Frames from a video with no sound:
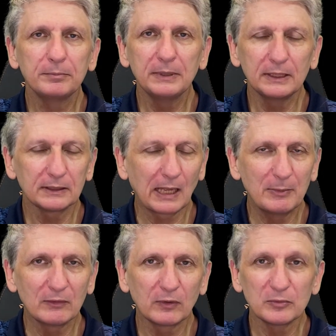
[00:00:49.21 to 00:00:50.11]
be it
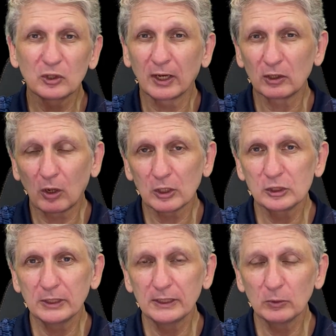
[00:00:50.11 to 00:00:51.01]
coming from
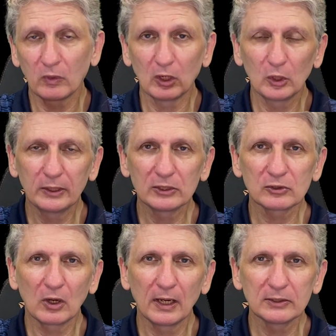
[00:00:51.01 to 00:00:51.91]
psychology or the learning
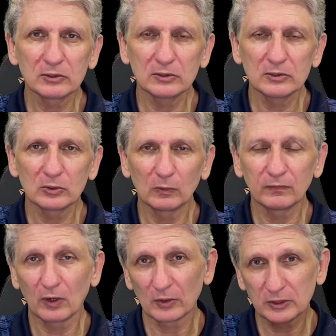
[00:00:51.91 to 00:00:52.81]
sciences or
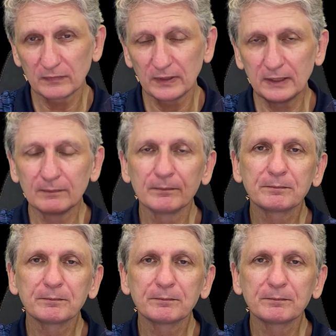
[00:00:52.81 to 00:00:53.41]
philosophy.